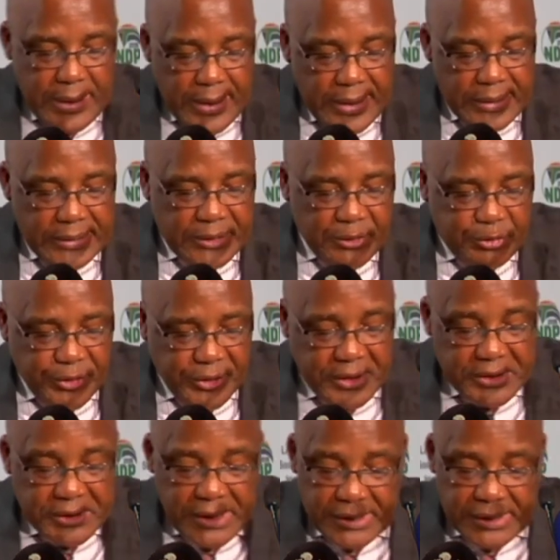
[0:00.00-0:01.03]
and
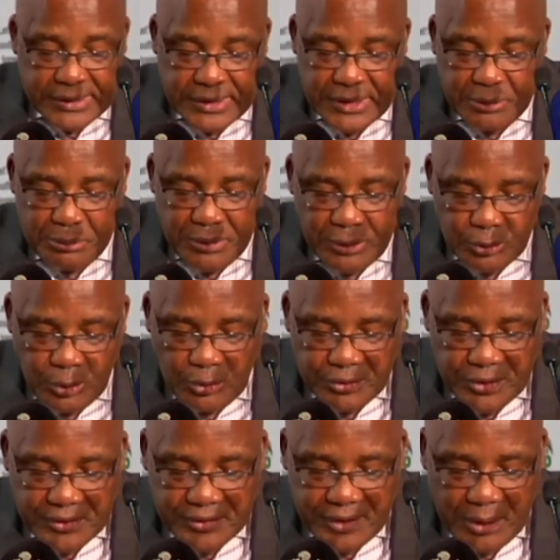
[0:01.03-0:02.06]
differential treatment
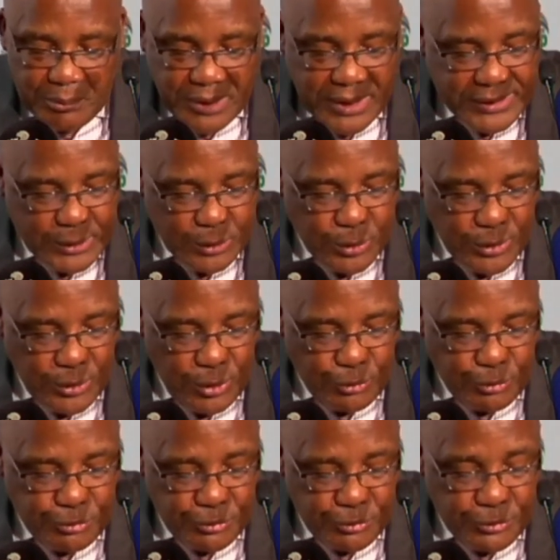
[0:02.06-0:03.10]
of the same category
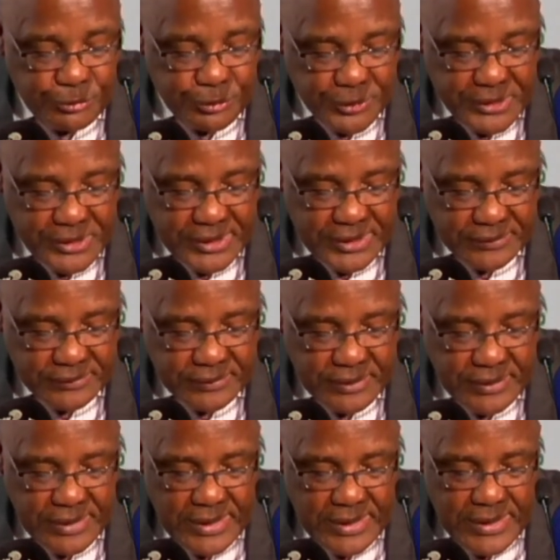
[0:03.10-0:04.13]
of foreigners
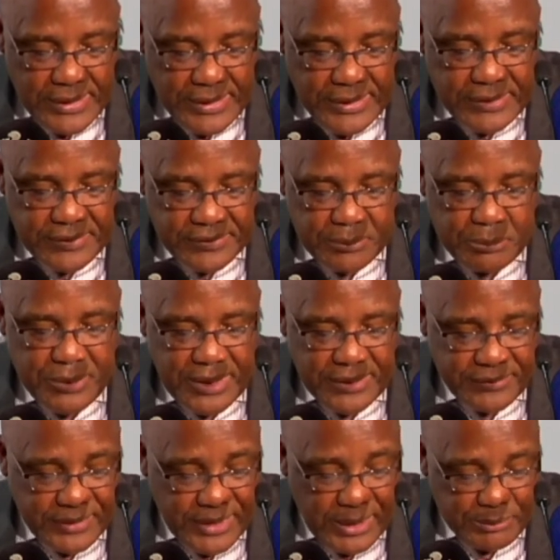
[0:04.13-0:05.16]
in similar
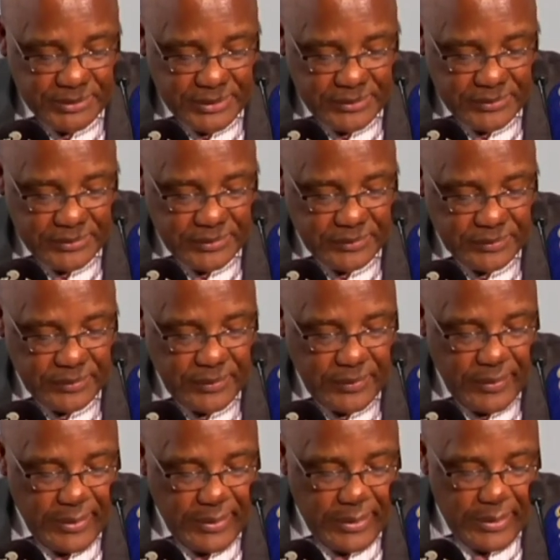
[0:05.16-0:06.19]
circumstances.
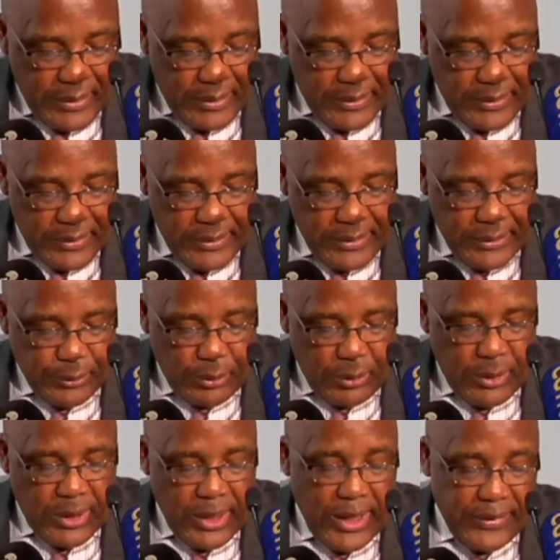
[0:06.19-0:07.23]
and
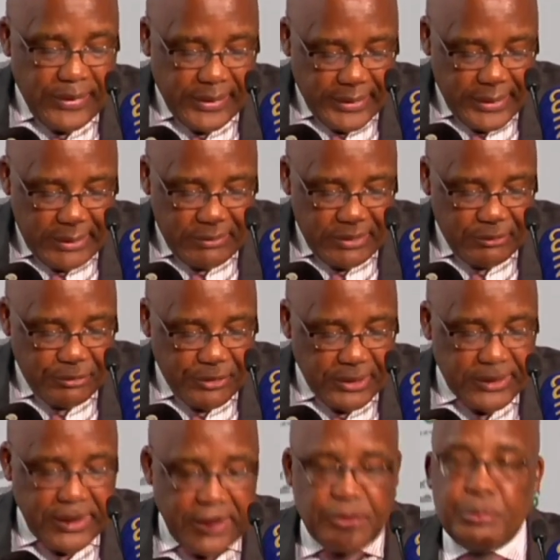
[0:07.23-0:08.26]
all other relevant
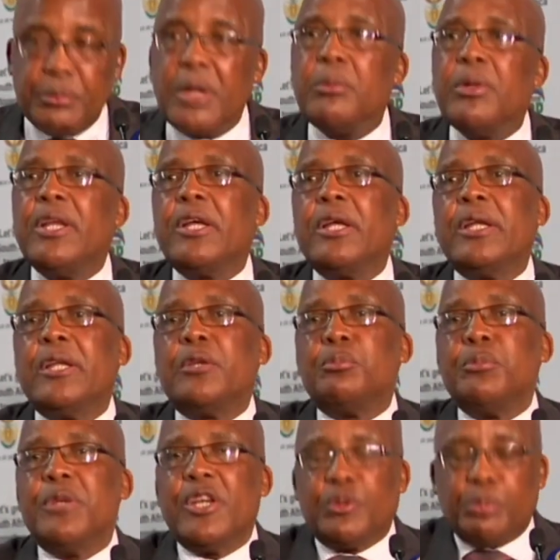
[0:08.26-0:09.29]
factors. Maybe
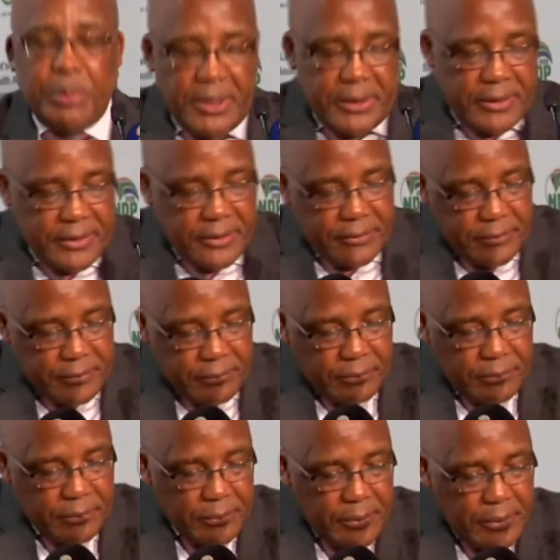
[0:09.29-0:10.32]
let me explain this
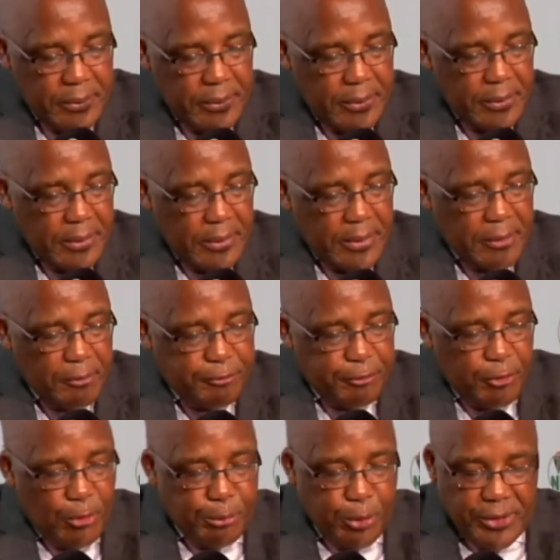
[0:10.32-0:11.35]

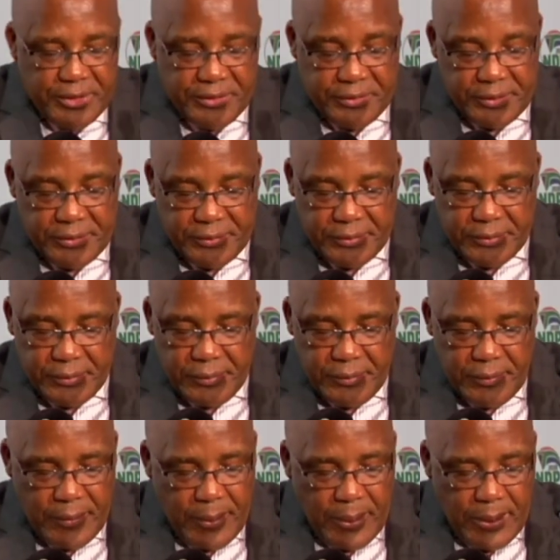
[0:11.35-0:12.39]
4.6
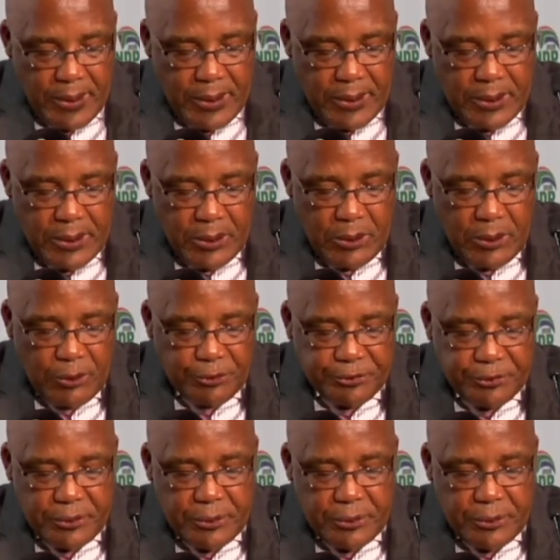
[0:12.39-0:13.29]
of